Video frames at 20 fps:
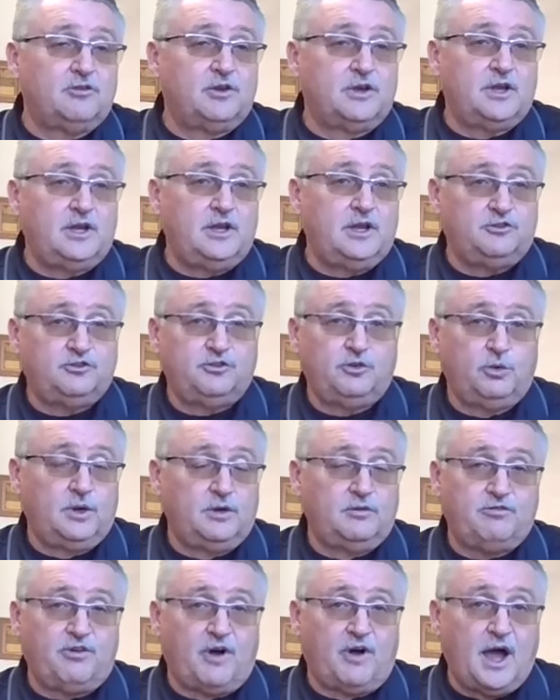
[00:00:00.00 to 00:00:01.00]
and he's doing
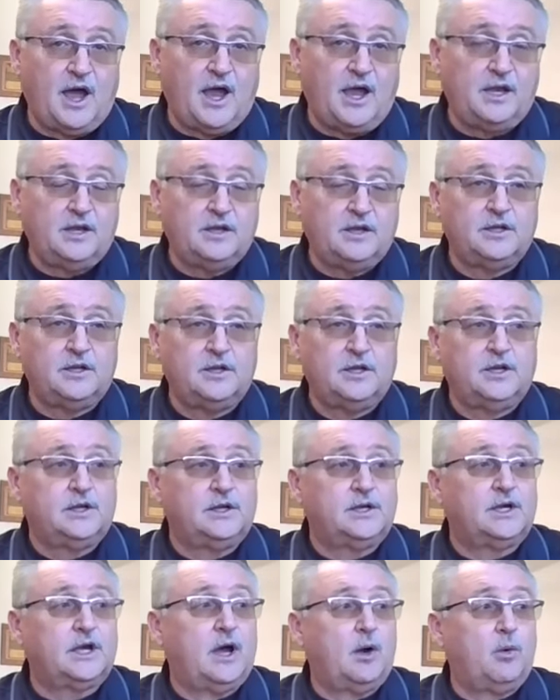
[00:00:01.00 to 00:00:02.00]
fine.
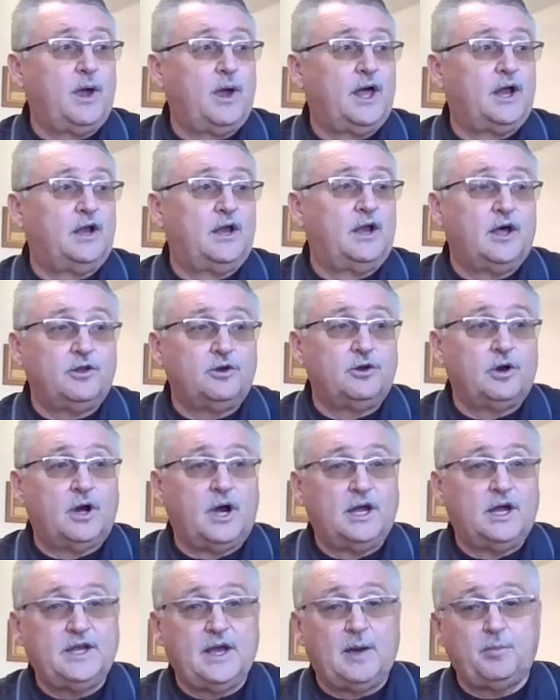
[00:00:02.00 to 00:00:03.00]
We had another
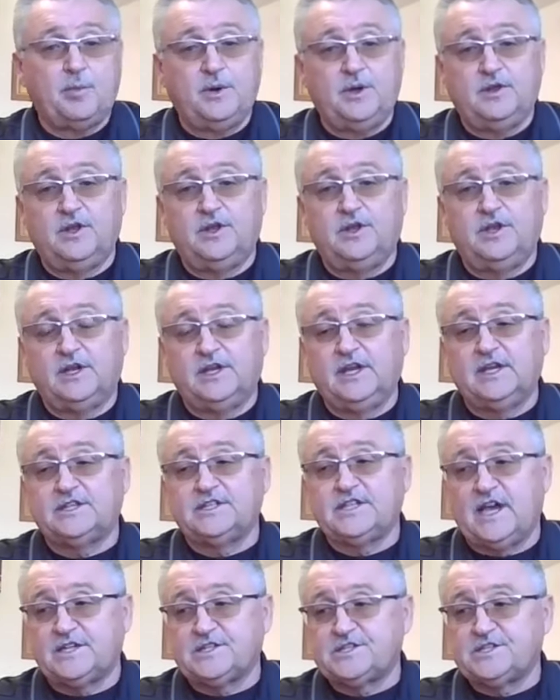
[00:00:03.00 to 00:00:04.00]
deputy that did get
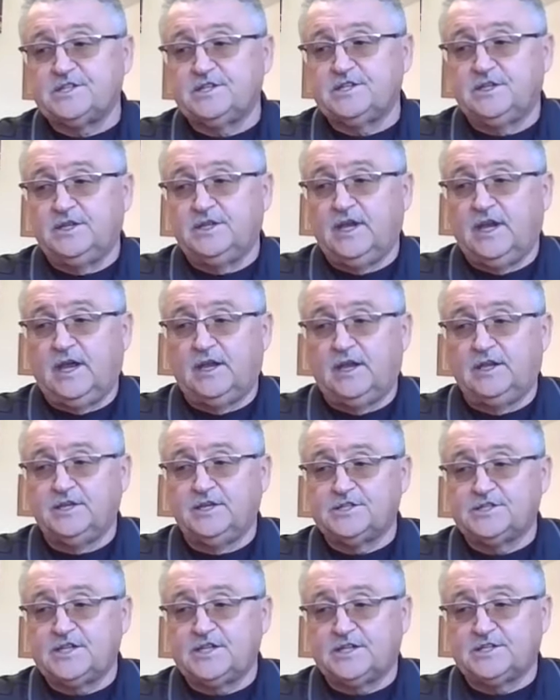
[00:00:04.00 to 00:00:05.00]
tested, and
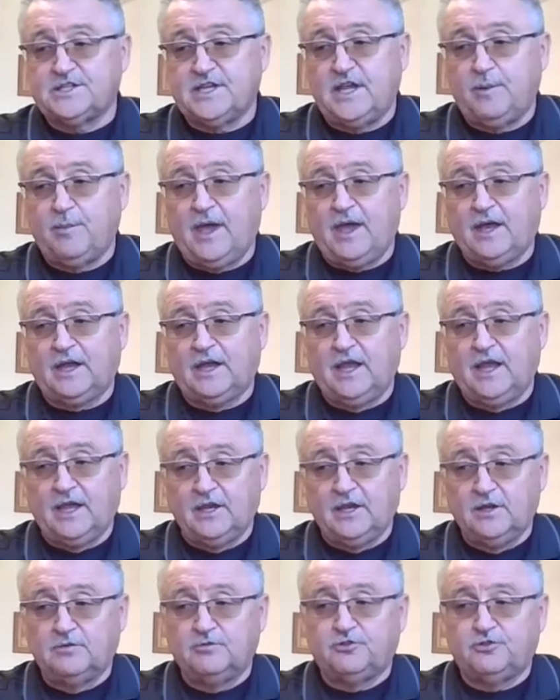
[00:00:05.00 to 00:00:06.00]
his test came back
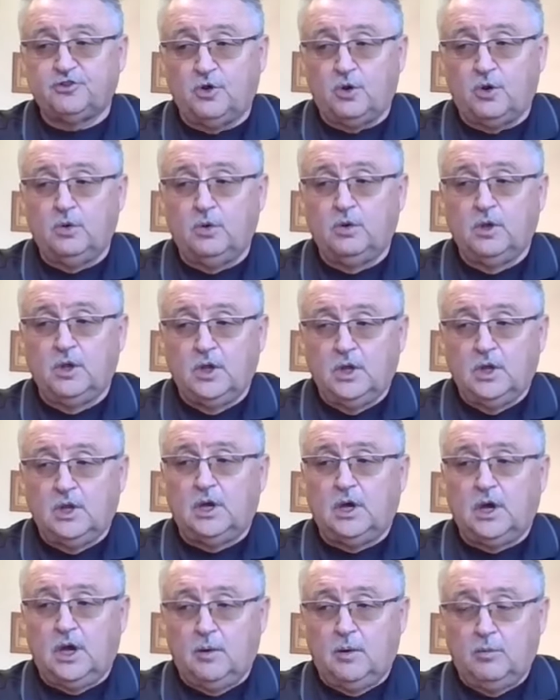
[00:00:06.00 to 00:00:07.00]
negative. So
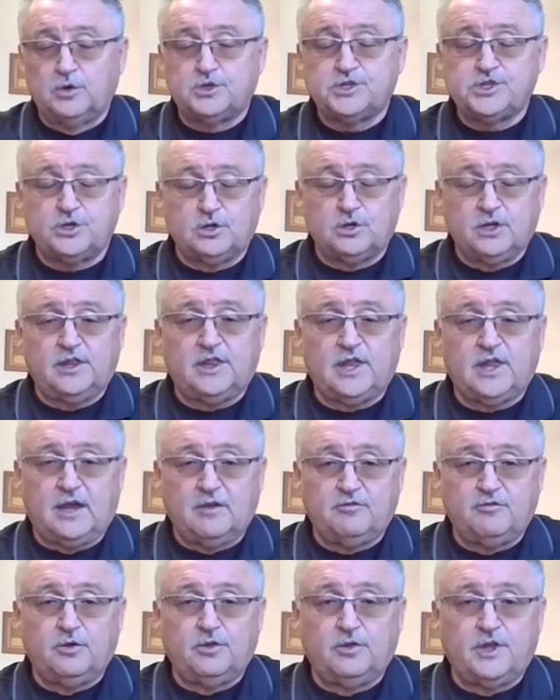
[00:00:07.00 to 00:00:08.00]
we're certainly
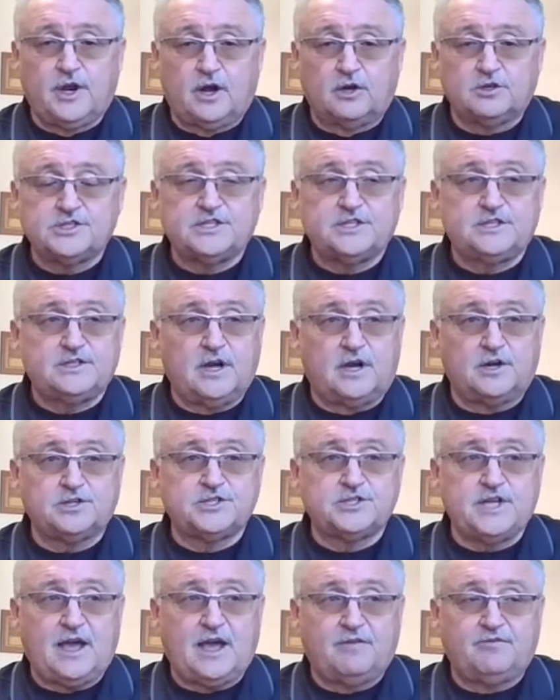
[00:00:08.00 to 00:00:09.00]
thankful that our
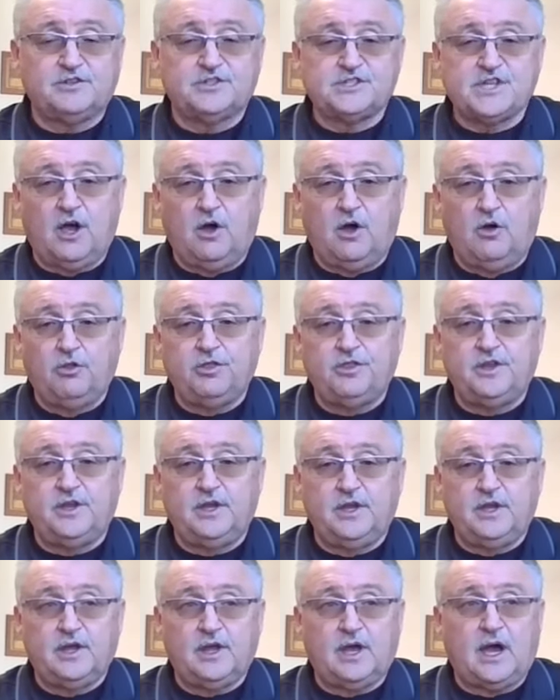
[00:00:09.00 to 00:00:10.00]
staff is
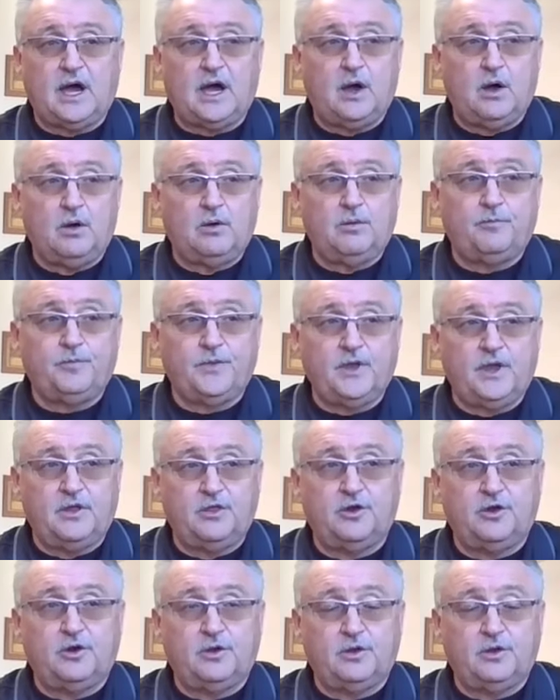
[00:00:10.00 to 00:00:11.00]
healthy, and
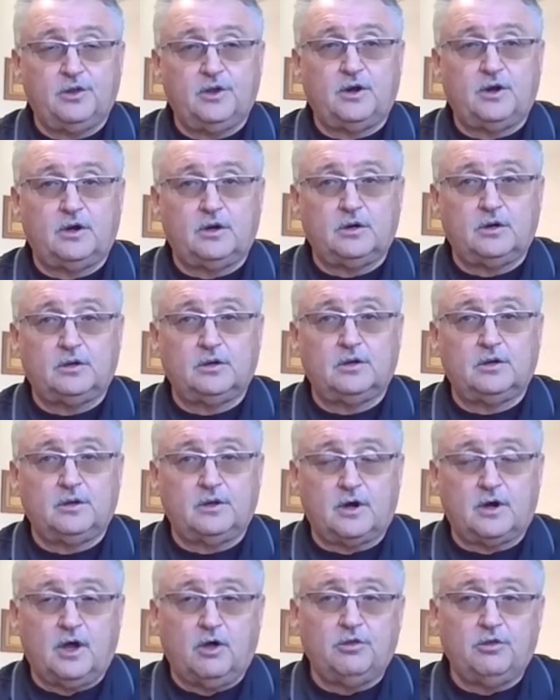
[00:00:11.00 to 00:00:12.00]
they're
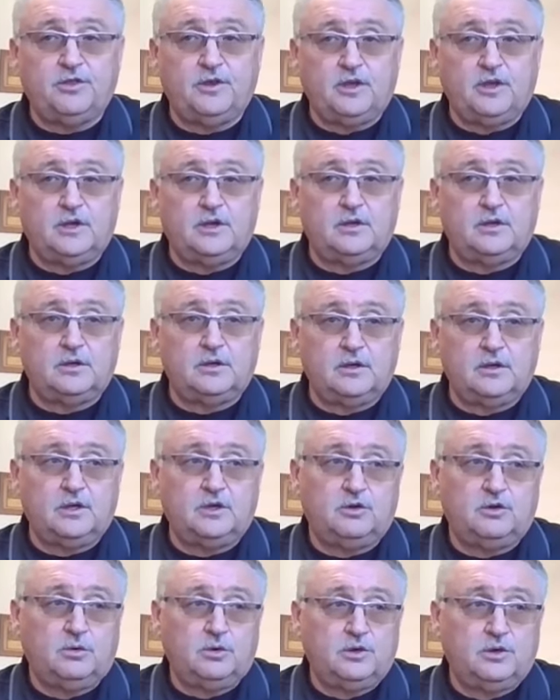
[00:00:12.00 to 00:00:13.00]
healthy and
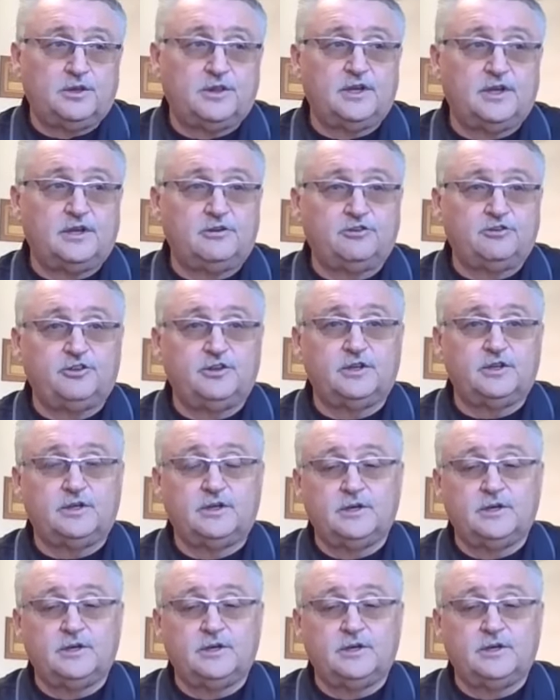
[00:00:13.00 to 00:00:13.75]
doing the things that